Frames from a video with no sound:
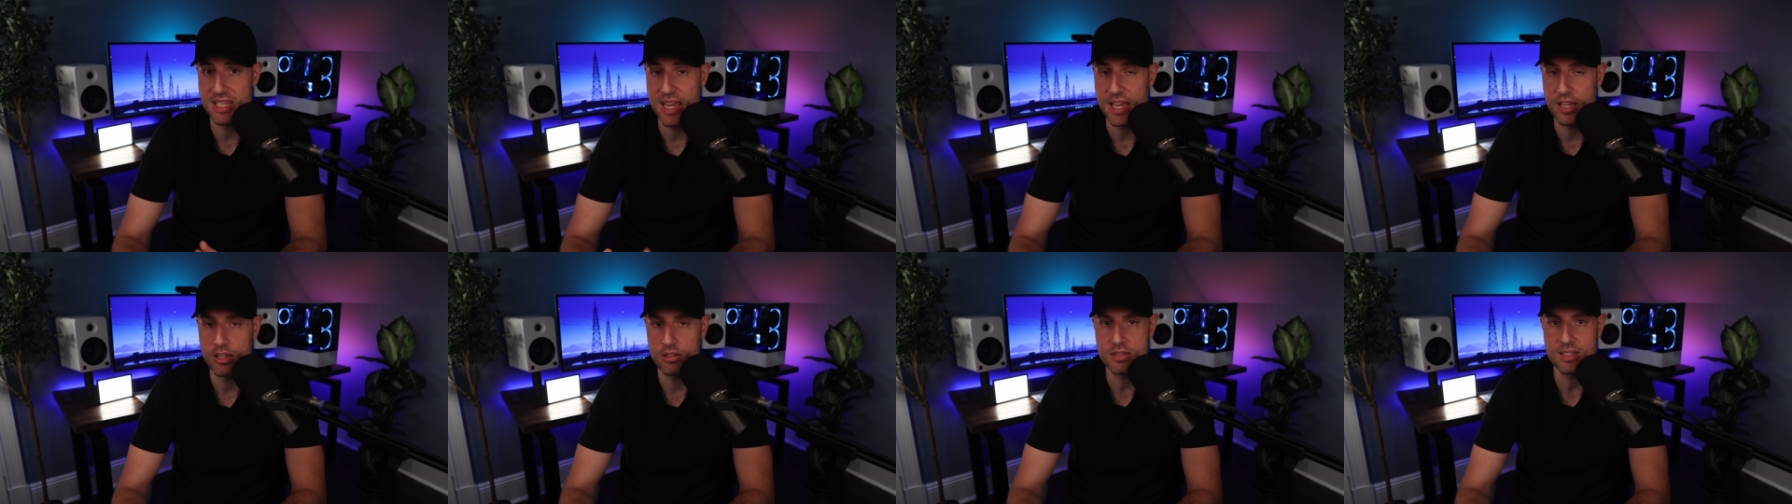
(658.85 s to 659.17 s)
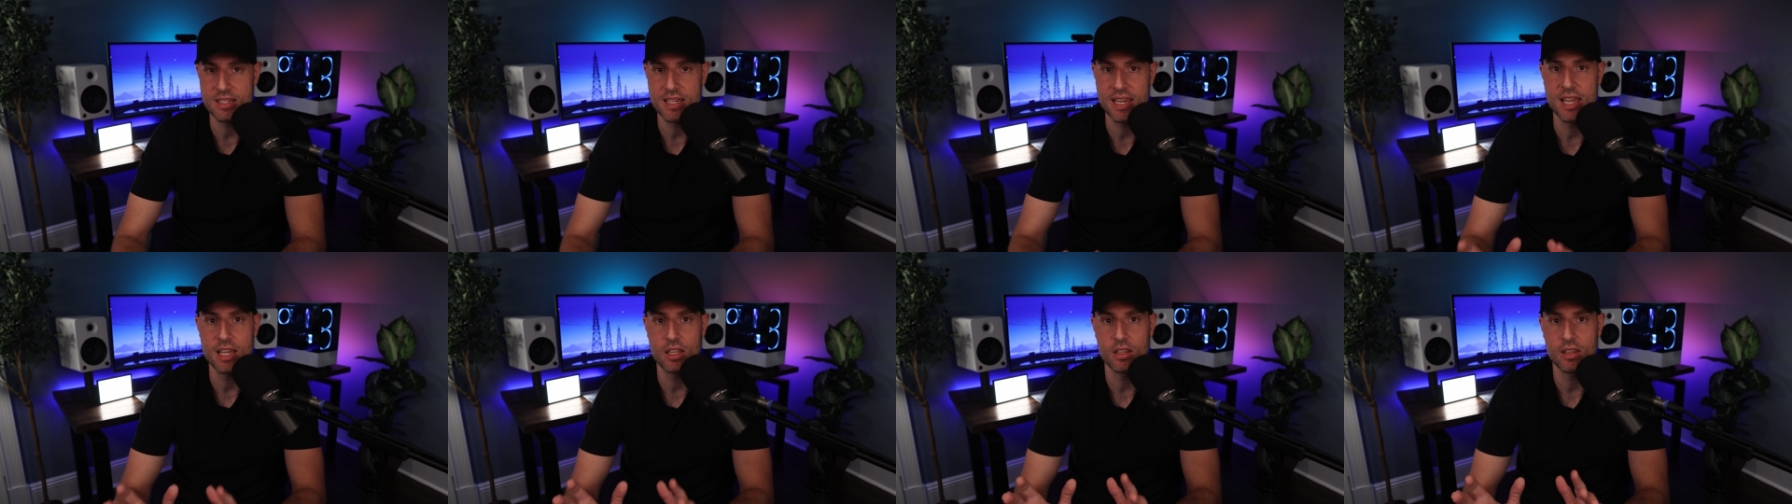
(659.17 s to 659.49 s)

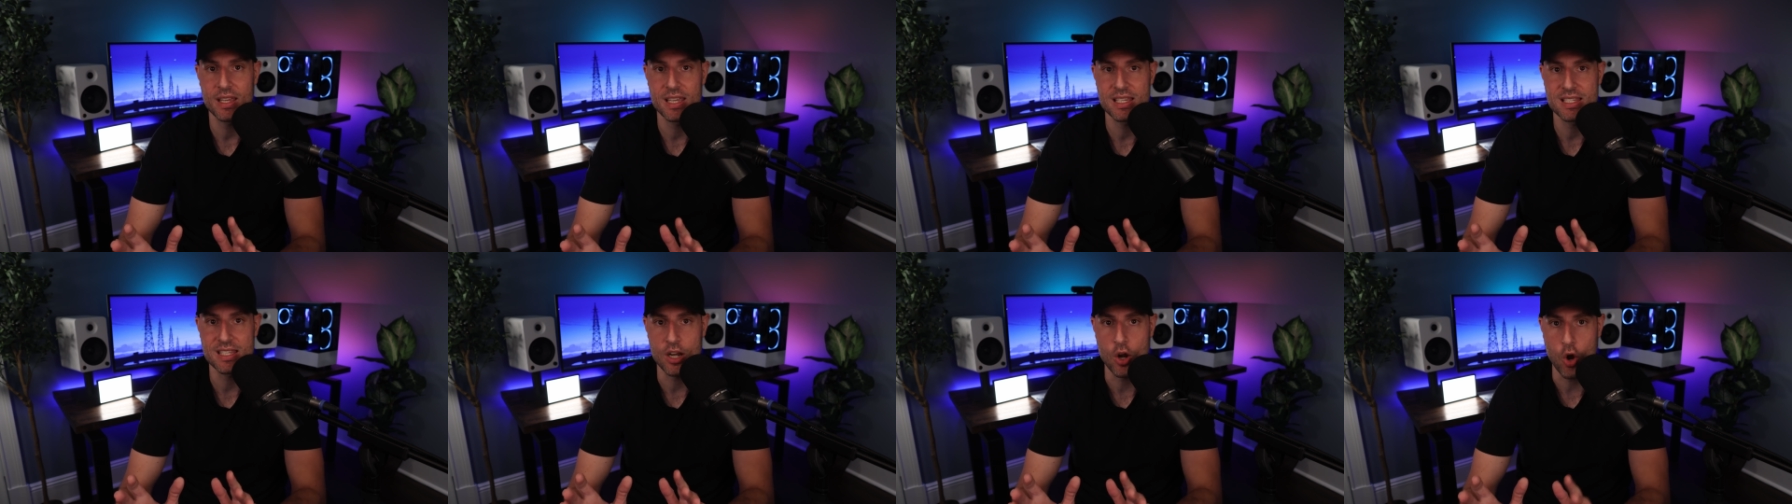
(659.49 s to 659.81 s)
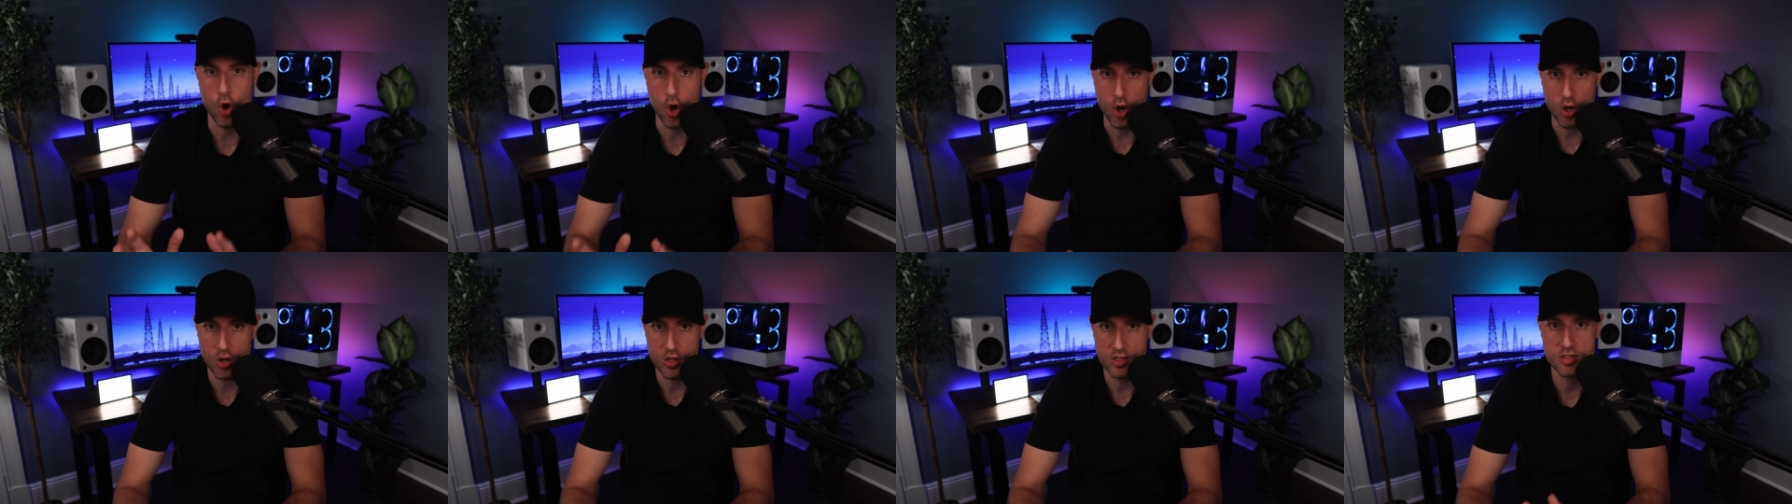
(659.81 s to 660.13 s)
Tailscale is an
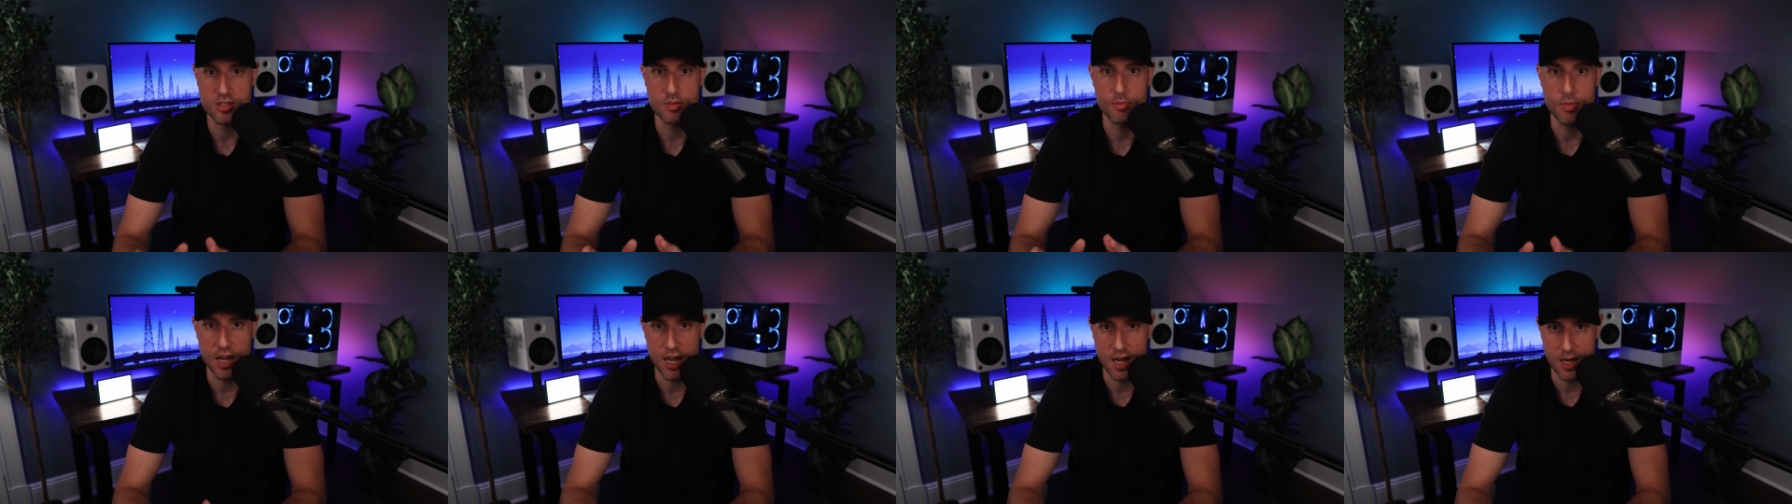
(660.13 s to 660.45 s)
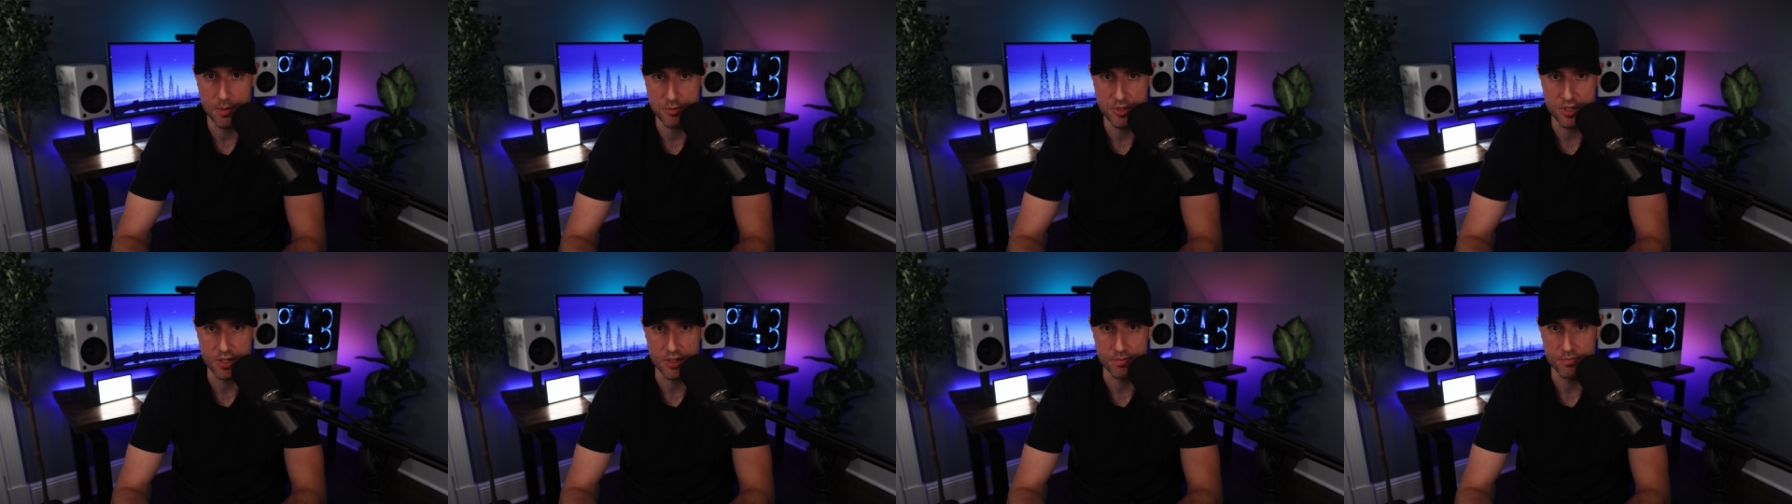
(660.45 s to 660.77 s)
awesome
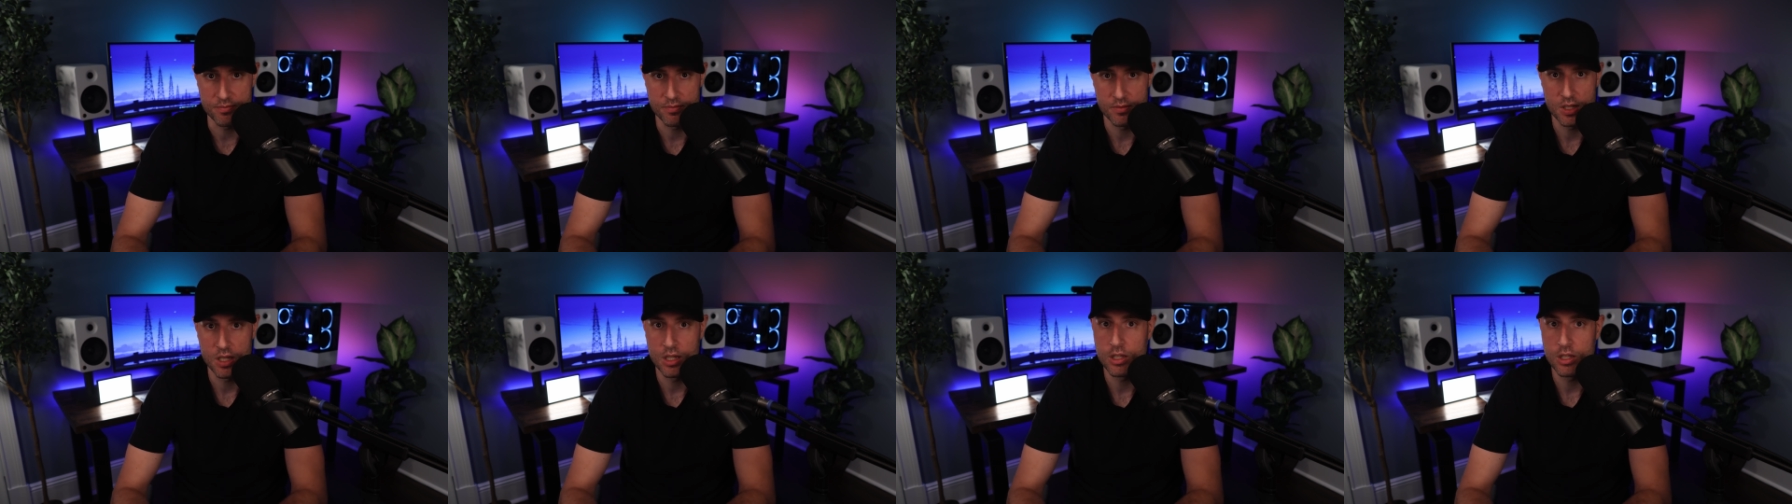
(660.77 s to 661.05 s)
option.